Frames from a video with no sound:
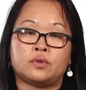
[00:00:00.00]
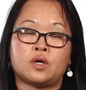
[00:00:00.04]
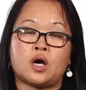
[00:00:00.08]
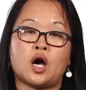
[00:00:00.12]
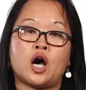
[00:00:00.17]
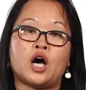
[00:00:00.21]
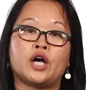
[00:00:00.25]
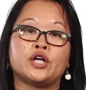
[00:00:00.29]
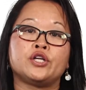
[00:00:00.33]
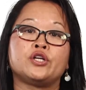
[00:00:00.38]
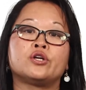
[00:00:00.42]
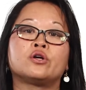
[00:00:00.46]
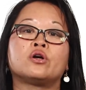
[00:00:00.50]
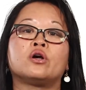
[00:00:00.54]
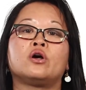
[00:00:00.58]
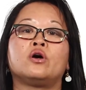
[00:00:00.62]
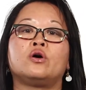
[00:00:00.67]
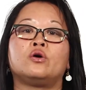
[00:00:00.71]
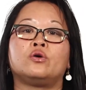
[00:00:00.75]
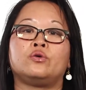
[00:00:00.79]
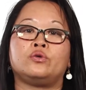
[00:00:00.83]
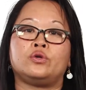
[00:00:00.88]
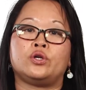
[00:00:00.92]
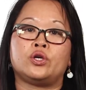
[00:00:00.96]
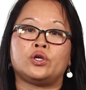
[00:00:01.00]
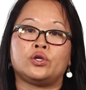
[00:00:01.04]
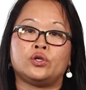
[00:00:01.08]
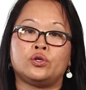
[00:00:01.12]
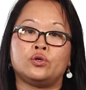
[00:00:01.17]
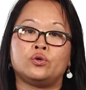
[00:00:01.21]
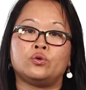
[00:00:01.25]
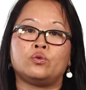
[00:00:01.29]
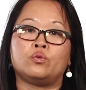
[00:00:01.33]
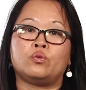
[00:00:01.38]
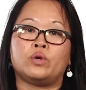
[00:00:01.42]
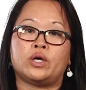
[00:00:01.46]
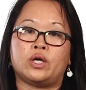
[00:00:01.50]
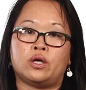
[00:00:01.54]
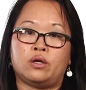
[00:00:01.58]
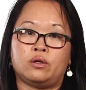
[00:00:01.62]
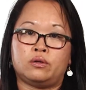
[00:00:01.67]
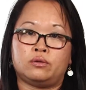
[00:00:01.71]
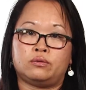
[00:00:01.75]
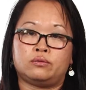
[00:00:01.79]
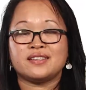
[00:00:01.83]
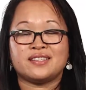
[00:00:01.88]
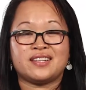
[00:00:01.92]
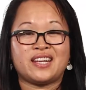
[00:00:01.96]
On your own, you will.
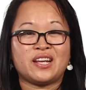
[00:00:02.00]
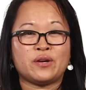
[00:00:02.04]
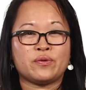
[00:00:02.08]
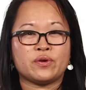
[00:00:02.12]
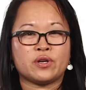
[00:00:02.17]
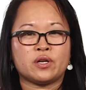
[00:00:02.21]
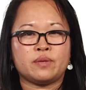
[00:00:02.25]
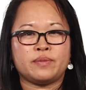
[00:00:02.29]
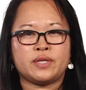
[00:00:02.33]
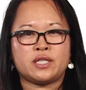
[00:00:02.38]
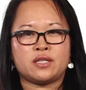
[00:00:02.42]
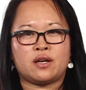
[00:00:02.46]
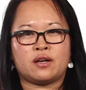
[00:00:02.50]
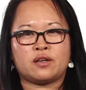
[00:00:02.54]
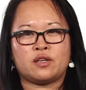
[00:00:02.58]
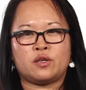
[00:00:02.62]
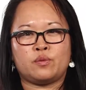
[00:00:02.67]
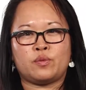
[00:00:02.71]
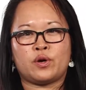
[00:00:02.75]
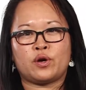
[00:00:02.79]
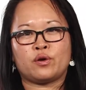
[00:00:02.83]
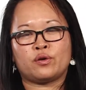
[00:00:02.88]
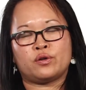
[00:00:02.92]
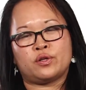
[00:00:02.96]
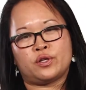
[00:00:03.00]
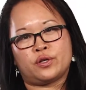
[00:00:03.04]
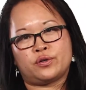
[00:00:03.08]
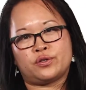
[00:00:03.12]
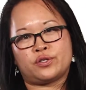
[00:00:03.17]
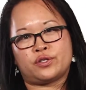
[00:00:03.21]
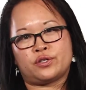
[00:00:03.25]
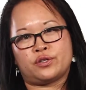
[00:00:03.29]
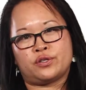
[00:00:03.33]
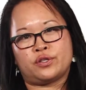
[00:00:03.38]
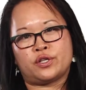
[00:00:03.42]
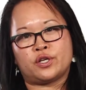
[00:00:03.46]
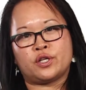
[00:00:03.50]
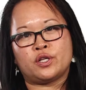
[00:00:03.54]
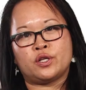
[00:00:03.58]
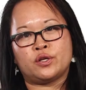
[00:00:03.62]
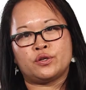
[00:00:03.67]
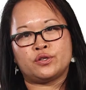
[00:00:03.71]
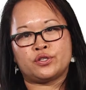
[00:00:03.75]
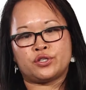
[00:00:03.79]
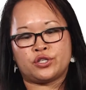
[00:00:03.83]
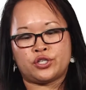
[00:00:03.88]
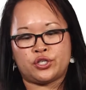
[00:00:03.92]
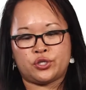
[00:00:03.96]
Today we're going to be talking about closure, the
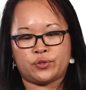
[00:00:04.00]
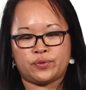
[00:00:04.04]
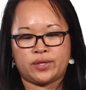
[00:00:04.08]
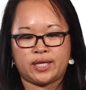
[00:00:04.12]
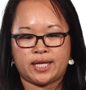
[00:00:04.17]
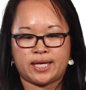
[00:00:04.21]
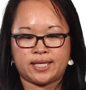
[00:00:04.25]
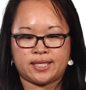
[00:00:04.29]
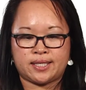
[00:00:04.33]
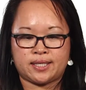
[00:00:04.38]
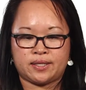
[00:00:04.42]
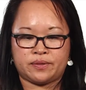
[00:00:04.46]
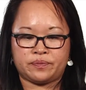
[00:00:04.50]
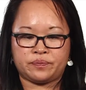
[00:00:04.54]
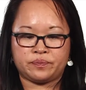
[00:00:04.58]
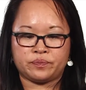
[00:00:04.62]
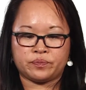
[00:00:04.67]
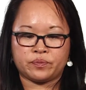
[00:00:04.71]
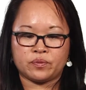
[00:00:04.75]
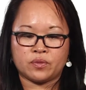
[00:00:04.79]
closure to a lesson.